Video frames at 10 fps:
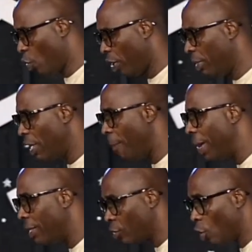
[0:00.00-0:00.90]
to him, he
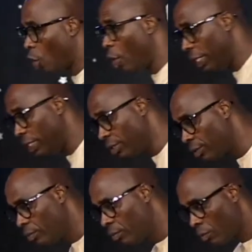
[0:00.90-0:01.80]
said, Pastor
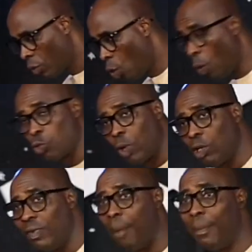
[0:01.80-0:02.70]
Collins, who was
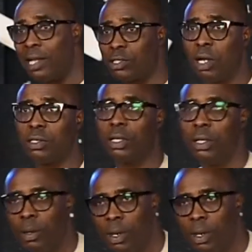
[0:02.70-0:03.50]
one of our pastors,